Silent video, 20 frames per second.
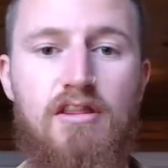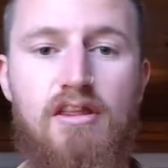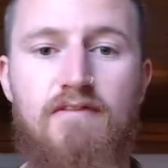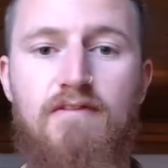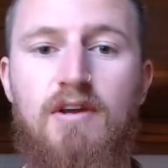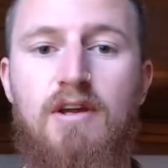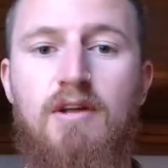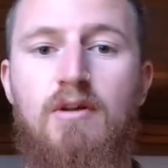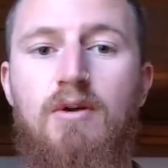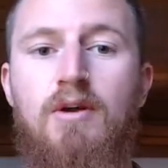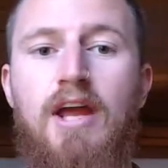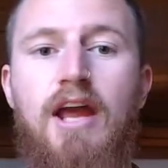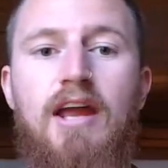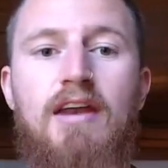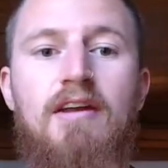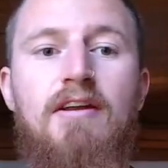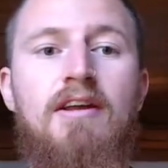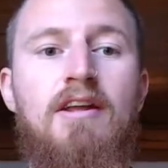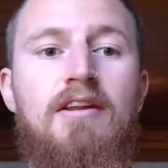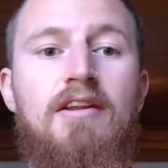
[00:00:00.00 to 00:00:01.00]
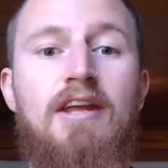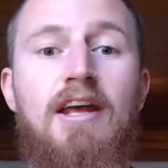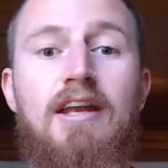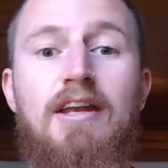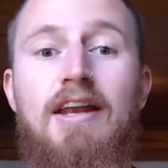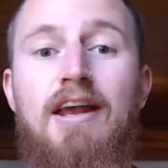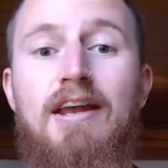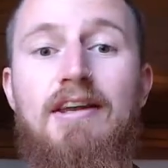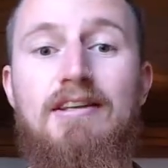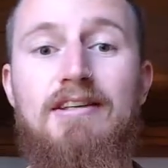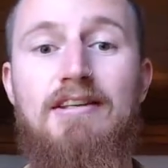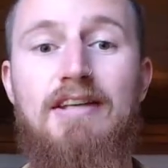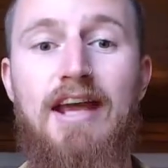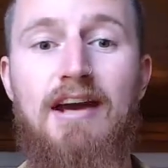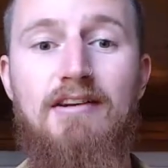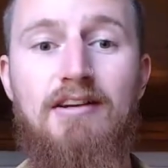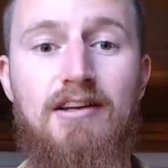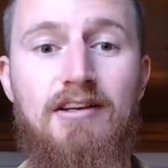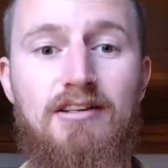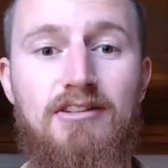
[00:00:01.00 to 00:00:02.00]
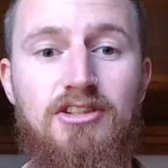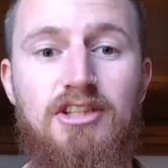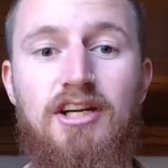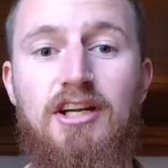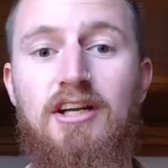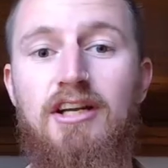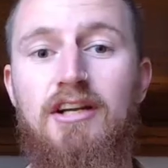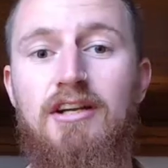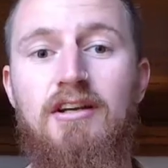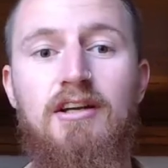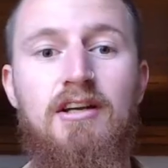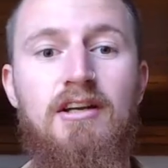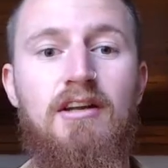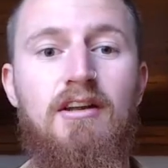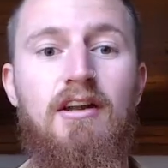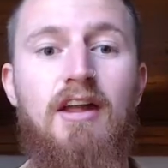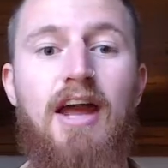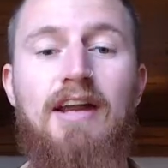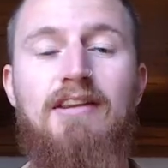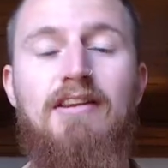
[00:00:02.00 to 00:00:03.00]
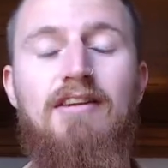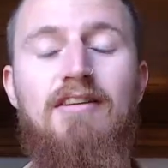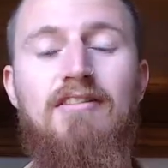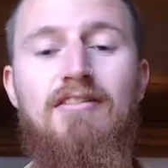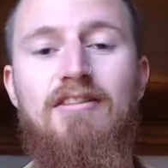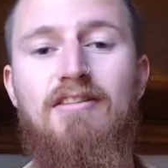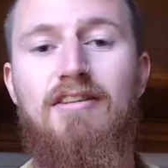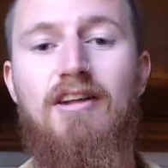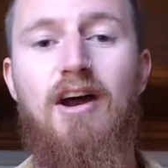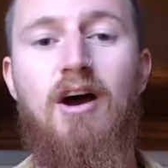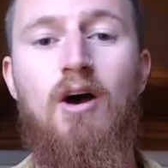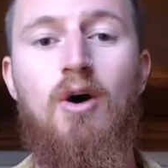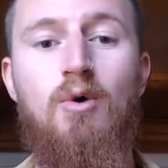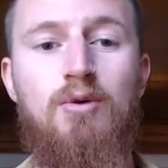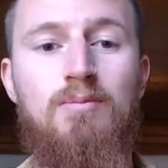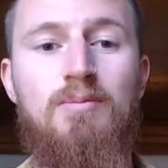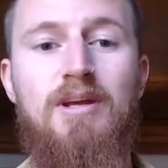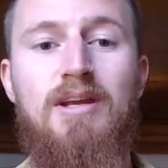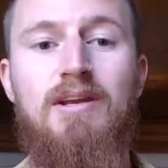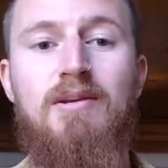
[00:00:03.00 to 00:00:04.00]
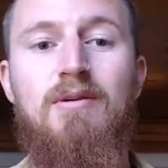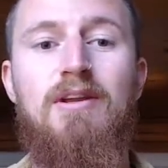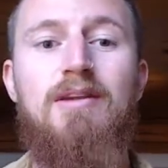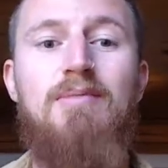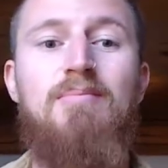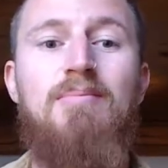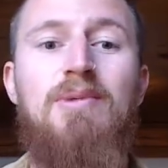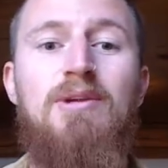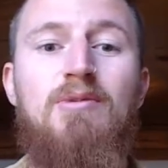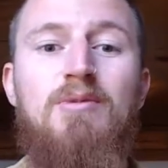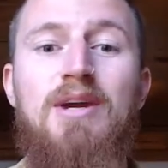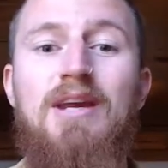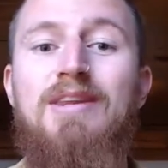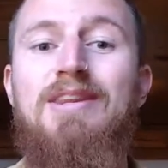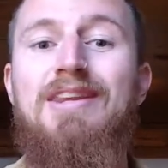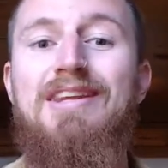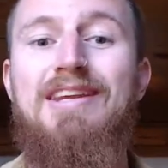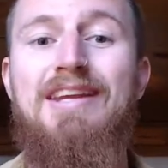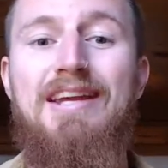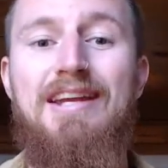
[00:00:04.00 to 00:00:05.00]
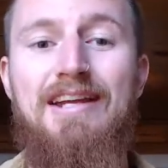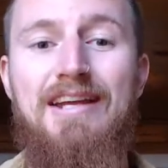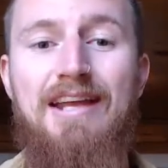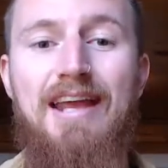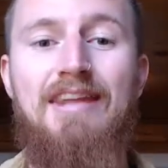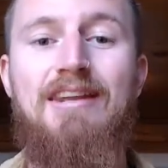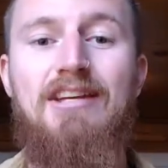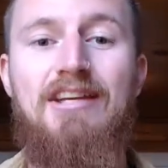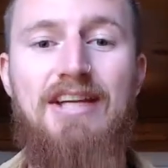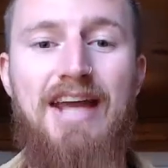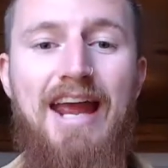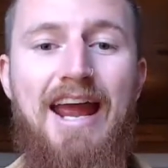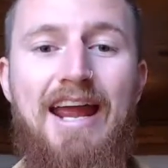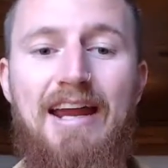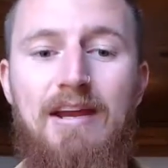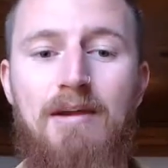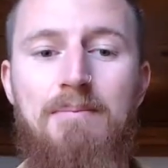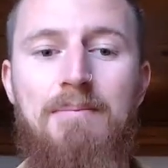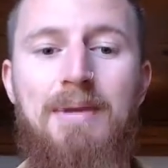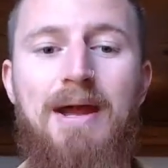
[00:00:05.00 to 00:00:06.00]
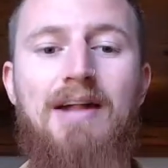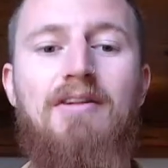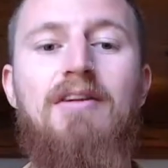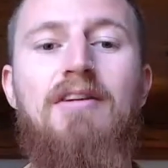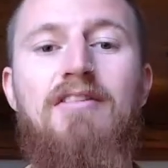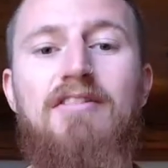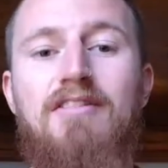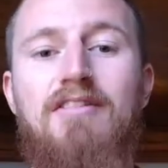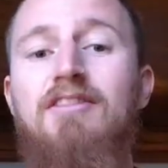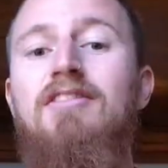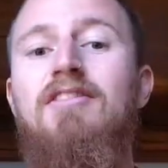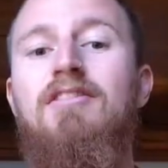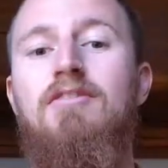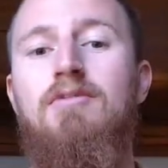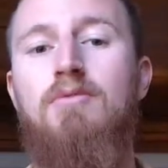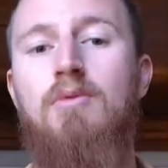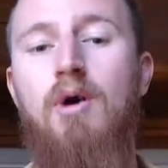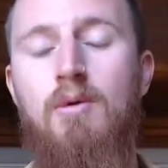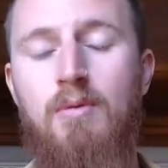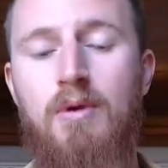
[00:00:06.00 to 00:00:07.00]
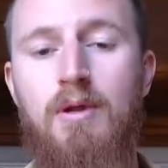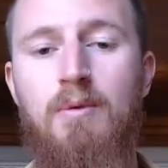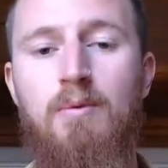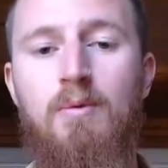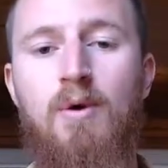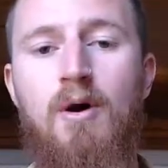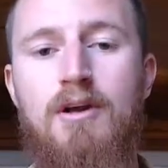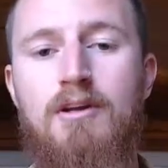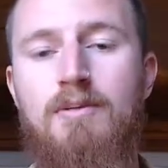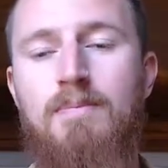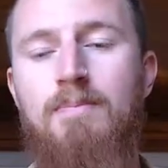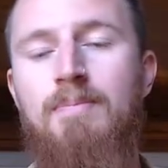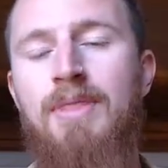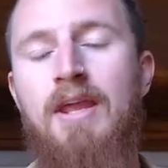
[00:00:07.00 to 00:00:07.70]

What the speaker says: If we look at the Tao Te Ching, like this is the ultimate between the yin and the yang balance. This is what we want.